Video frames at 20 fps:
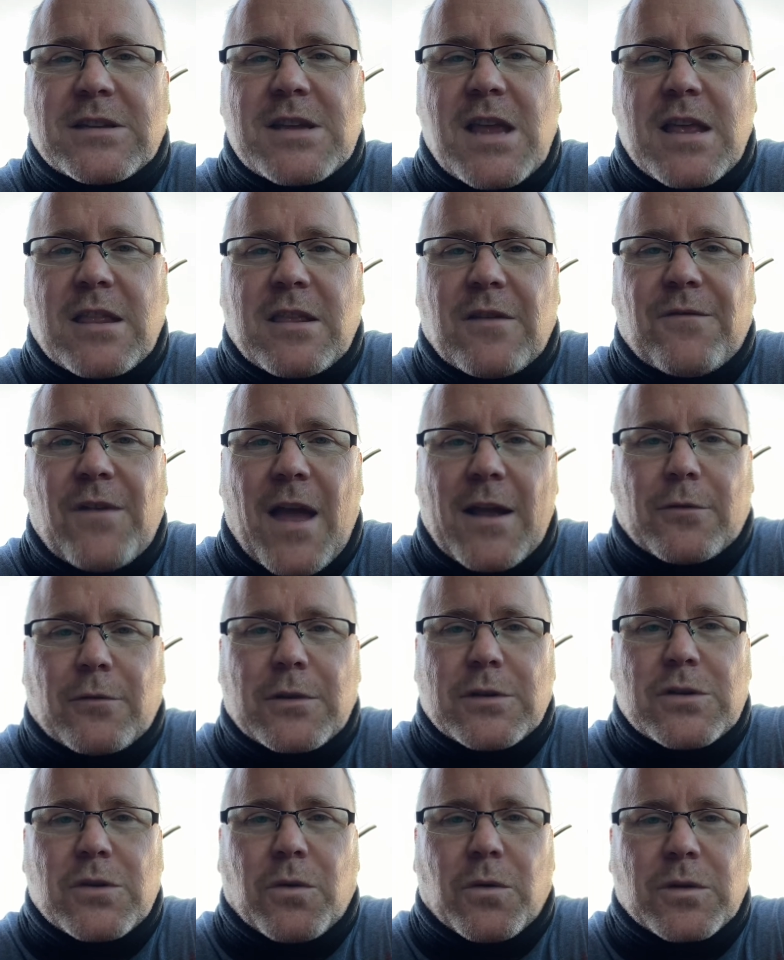to take the factory
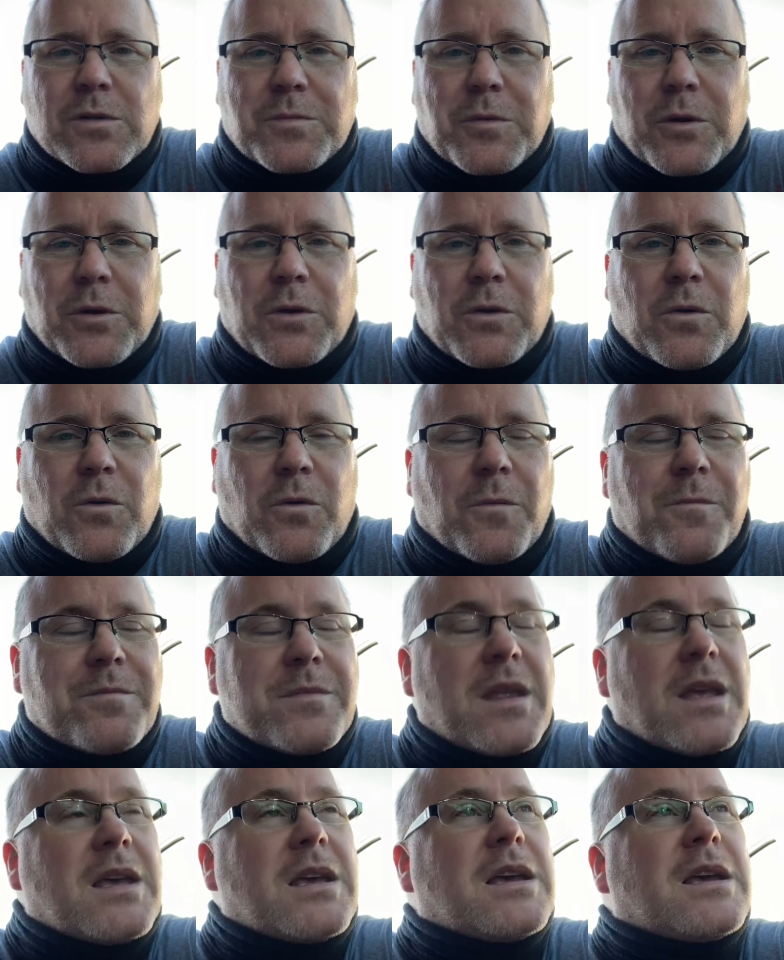tour. It's pretty cool.
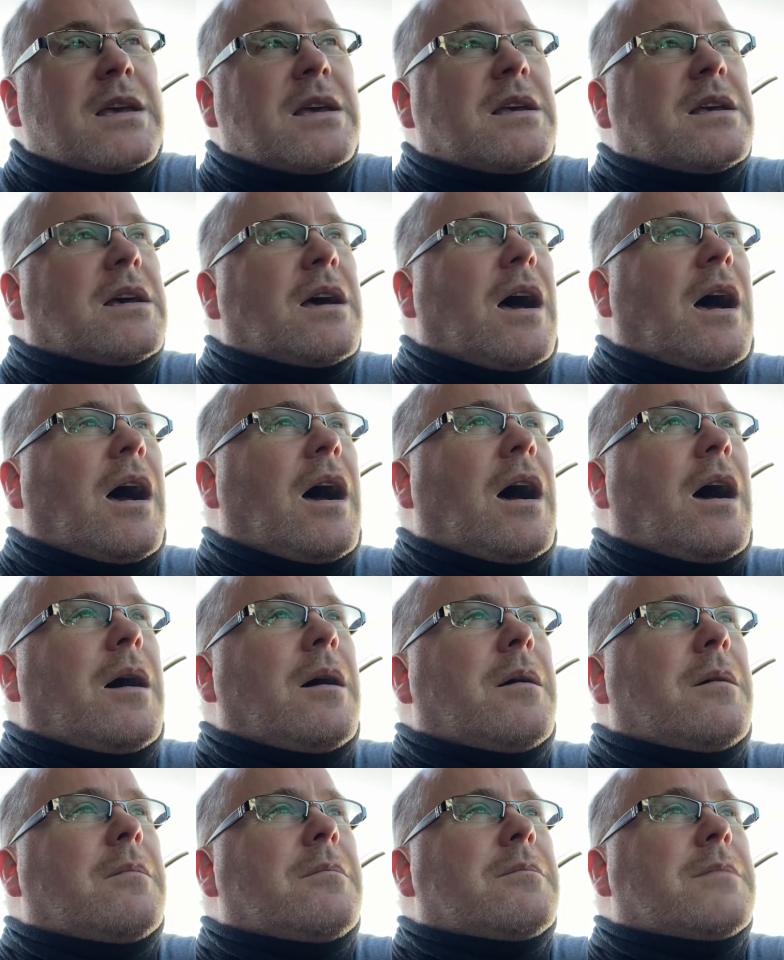
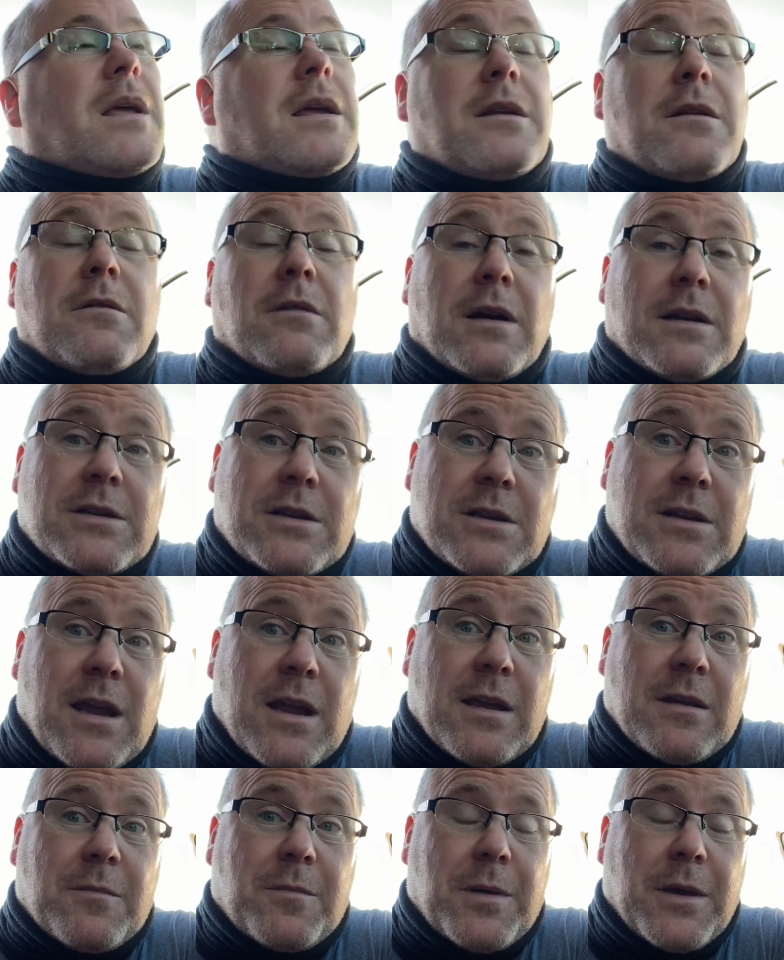They do let you
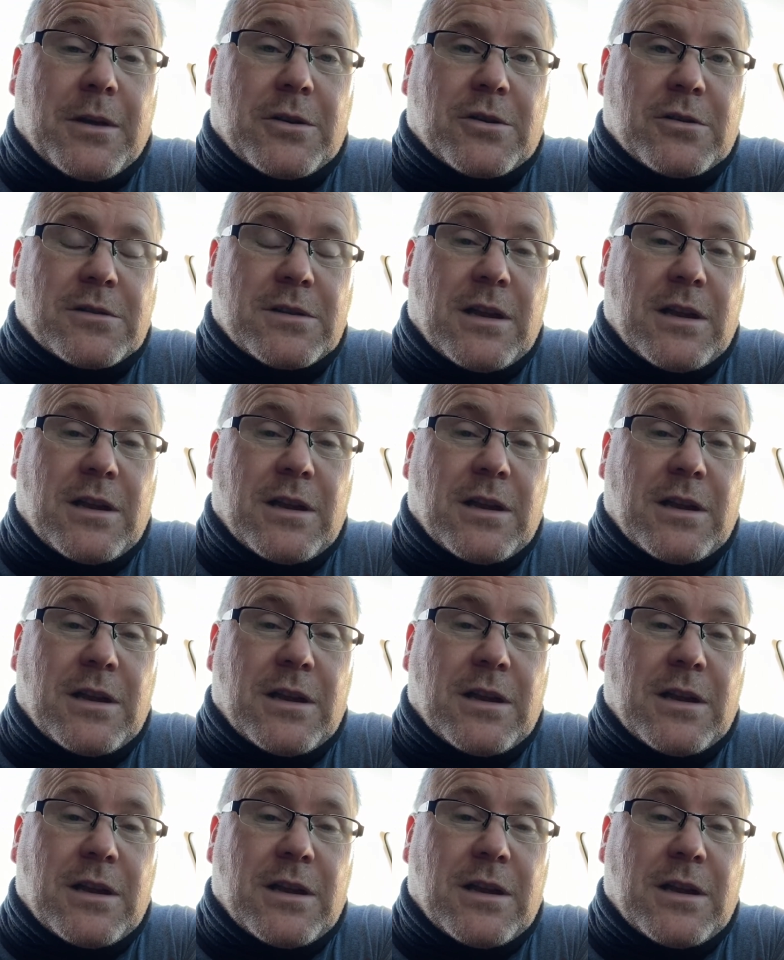take pictures.